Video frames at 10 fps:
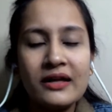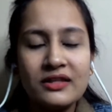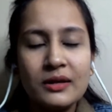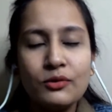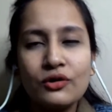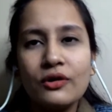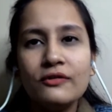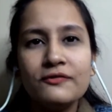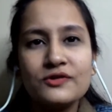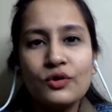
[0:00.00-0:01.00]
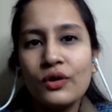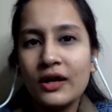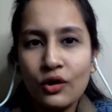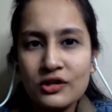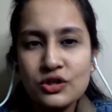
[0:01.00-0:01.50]
Andriy Burkov. So you
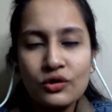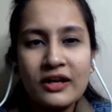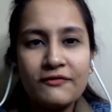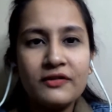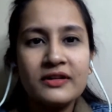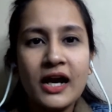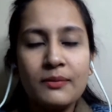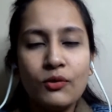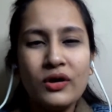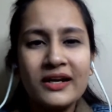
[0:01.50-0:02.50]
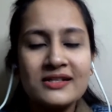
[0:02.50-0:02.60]
can also refer that book.